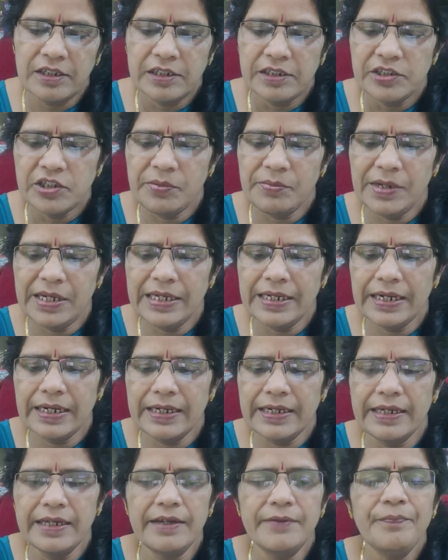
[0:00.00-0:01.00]

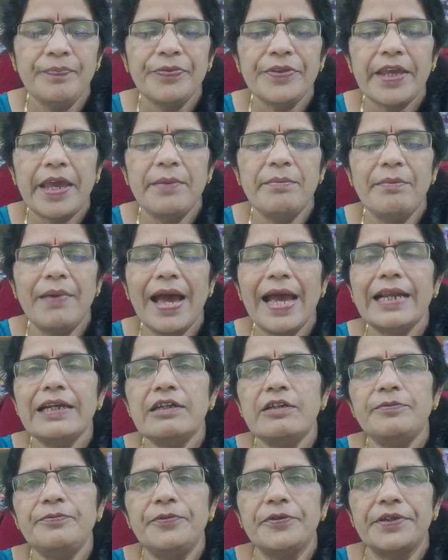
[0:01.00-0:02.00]
Similarly, a man
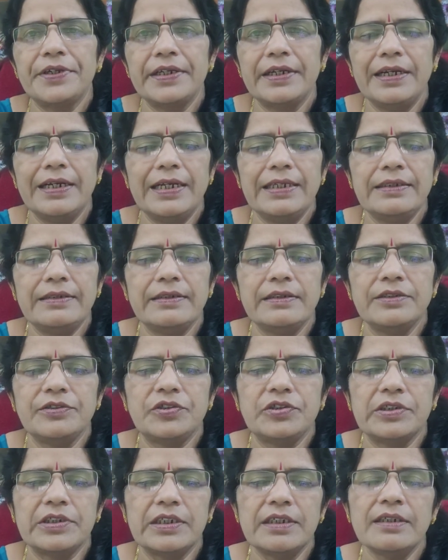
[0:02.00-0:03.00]
of
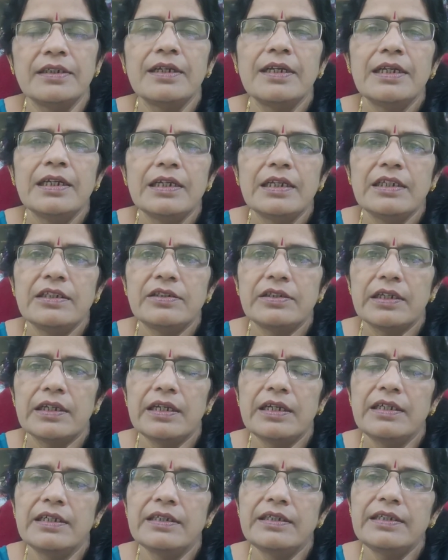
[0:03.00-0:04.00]
realization, his
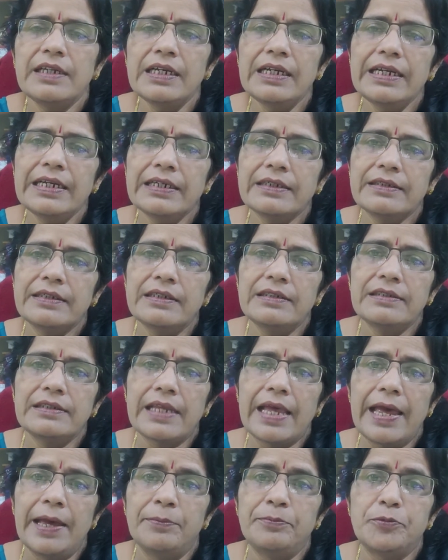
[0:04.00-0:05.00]
intellect is
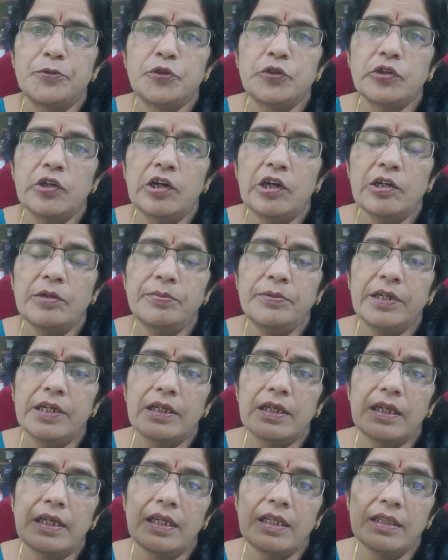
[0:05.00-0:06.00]
absorbed
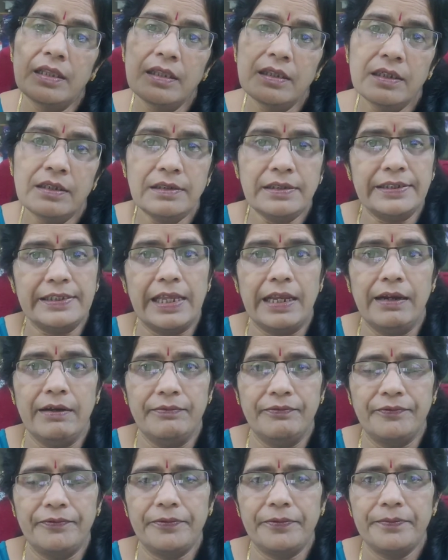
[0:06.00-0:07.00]
in the
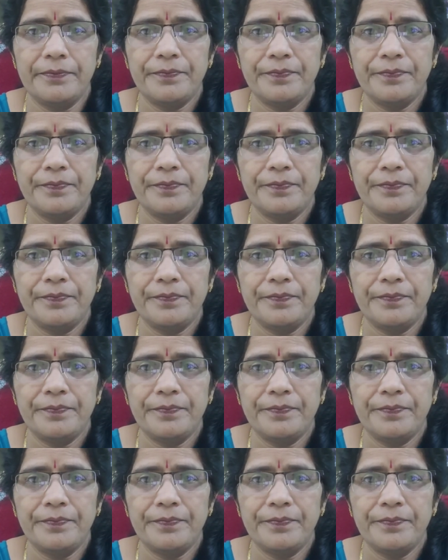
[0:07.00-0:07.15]
self,